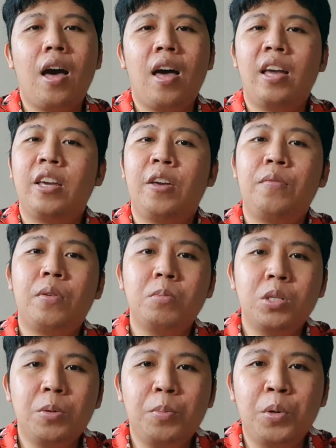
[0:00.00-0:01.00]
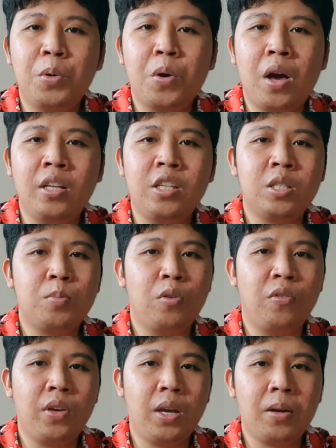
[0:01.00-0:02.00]
I came from Cebu. I just
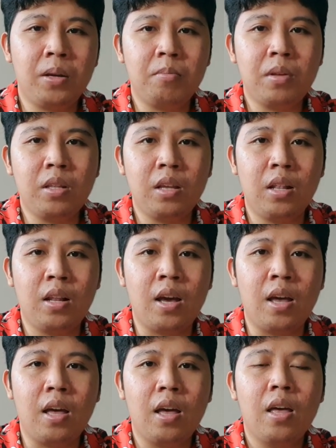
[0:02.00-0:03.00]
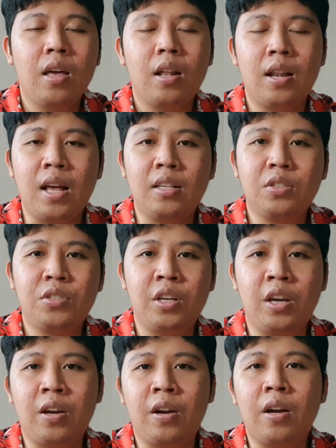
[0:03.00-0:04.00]
moved here in Manila last
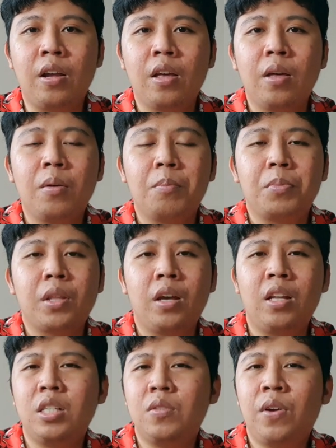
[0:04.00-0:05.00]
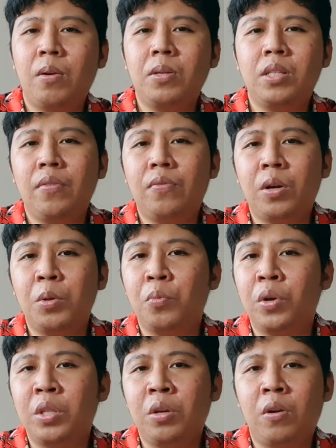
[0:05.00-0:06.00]
year. It is very different
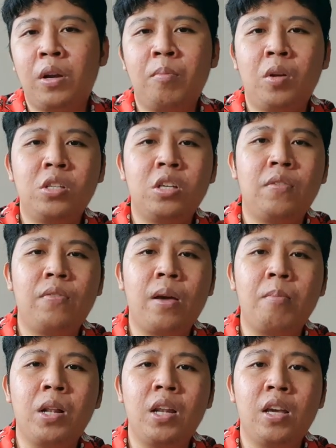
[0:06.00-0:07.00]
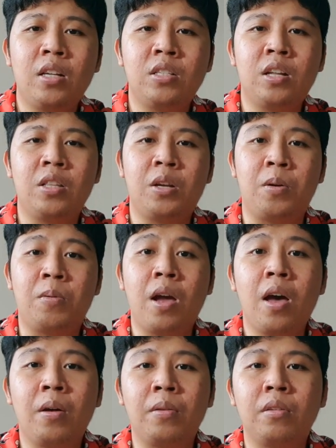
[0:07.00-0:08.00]
when your immediate family is not
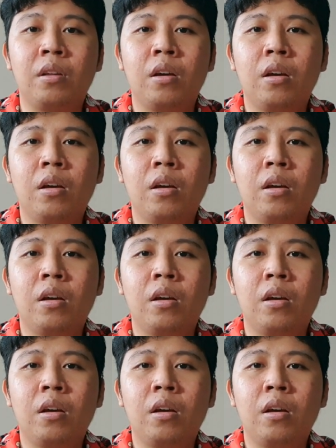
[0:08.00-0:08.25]
around.